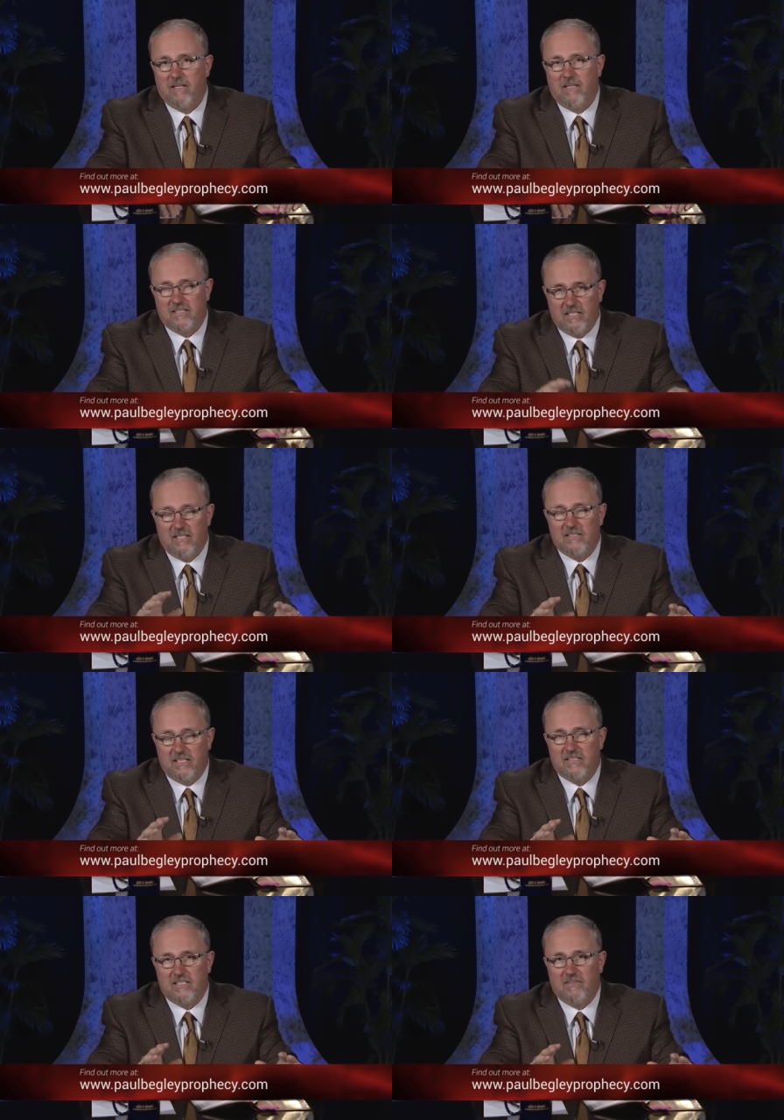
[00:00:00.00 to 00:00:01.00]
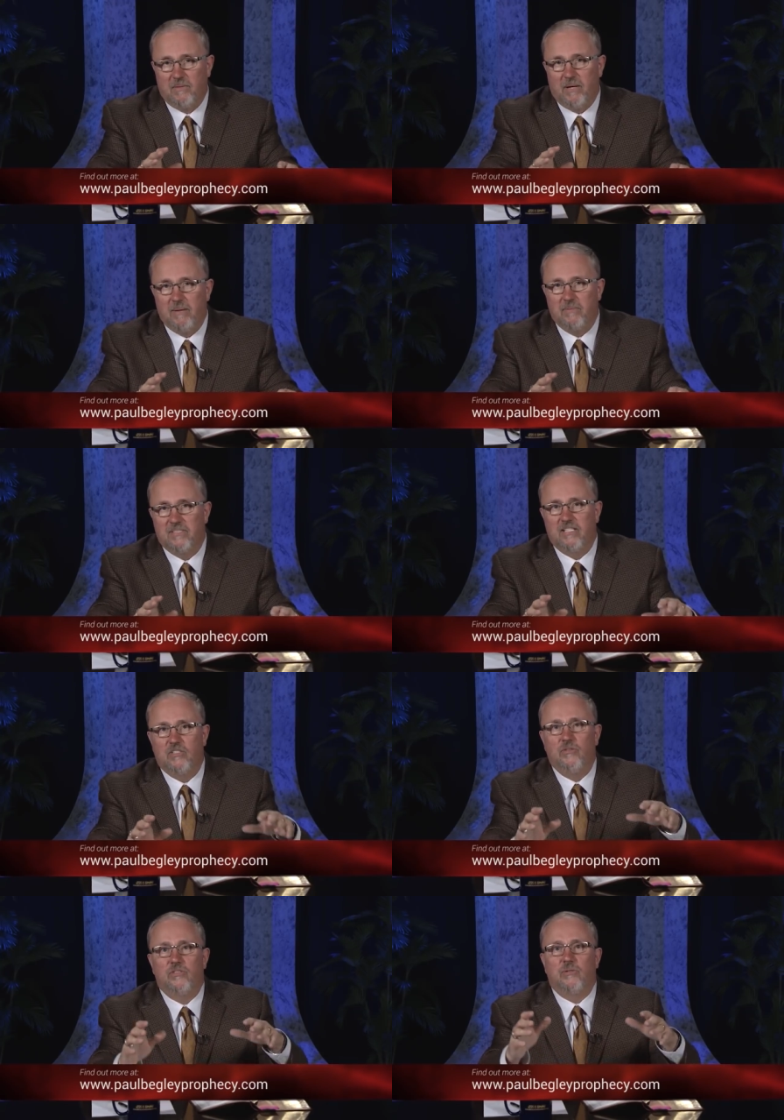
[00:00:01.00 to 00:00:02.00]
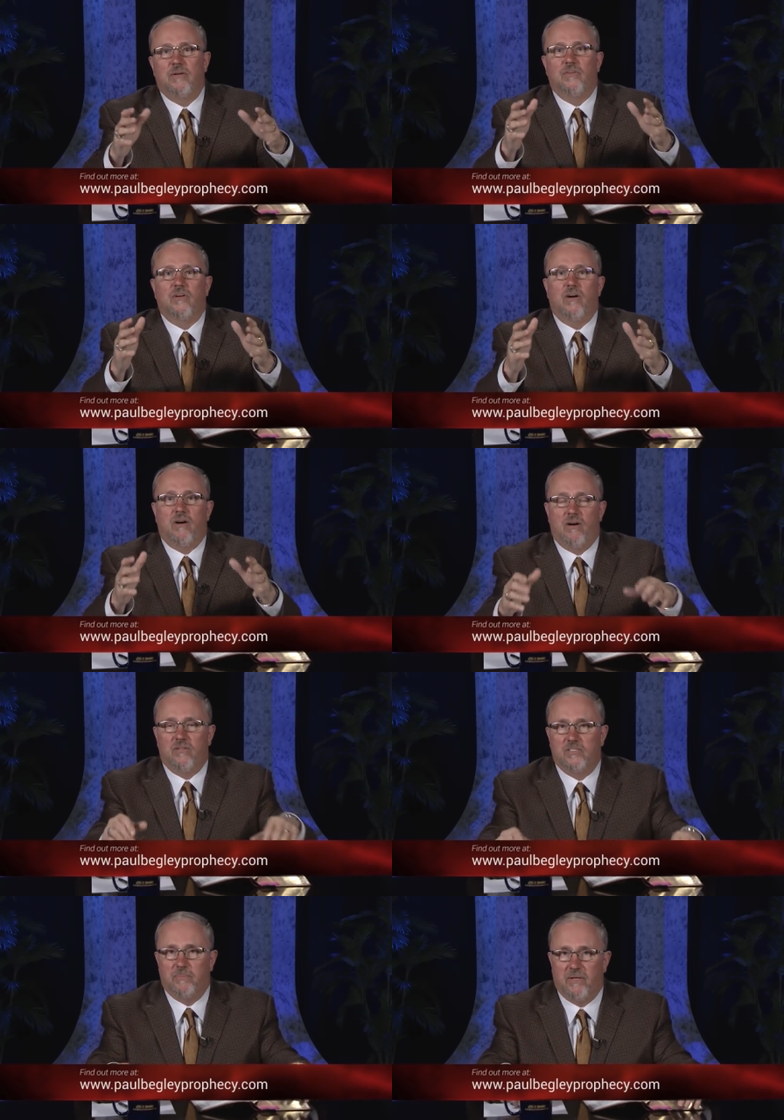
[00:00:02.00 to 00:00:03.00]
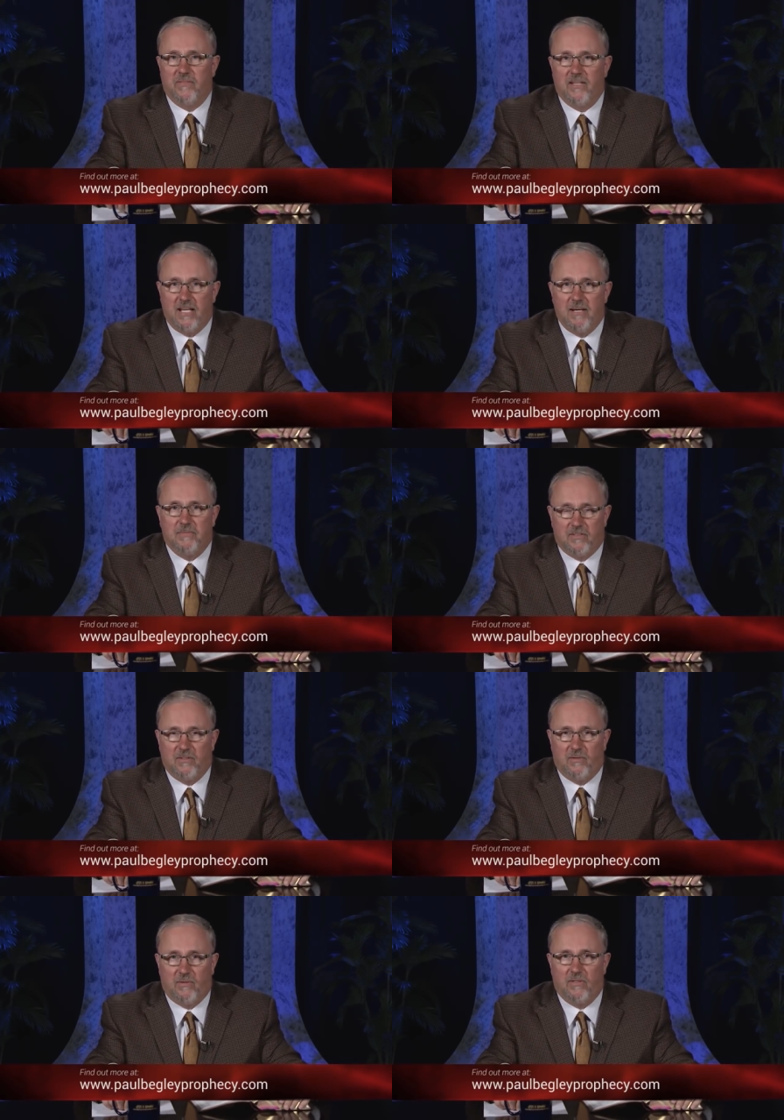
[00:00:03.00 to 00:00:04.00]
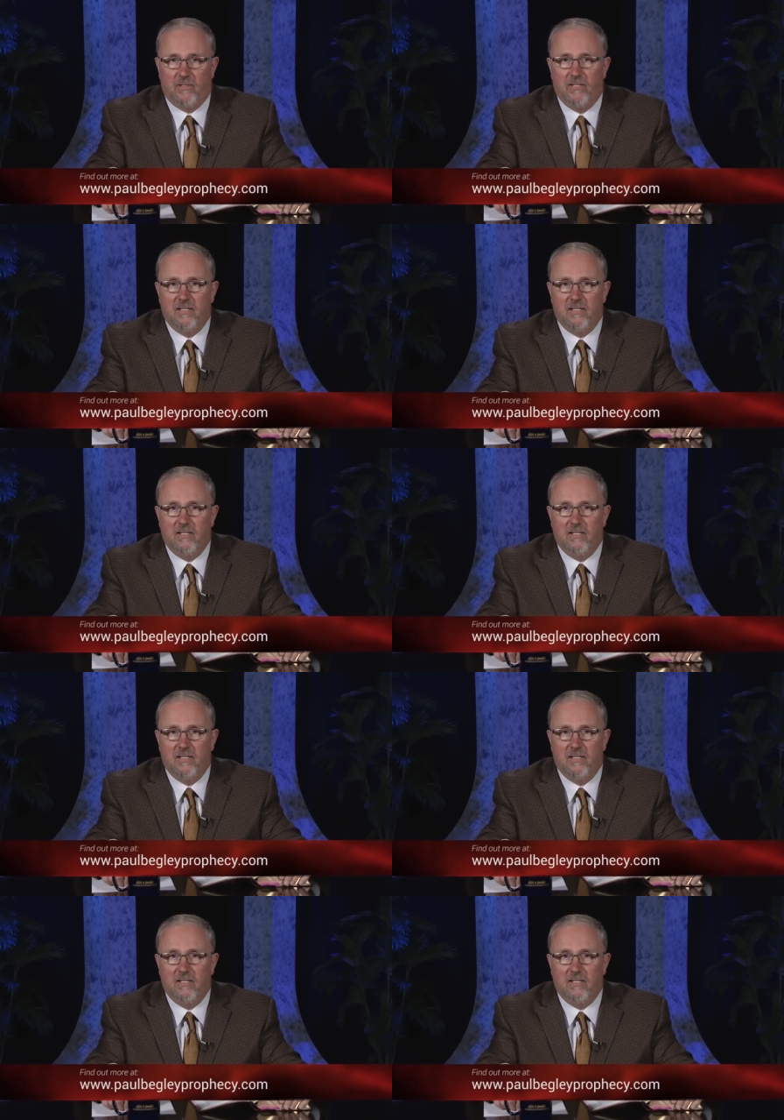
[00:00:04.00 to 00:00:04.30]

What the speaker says: Let's get saved. The Bible says, whosoever calls upon the name of the Lord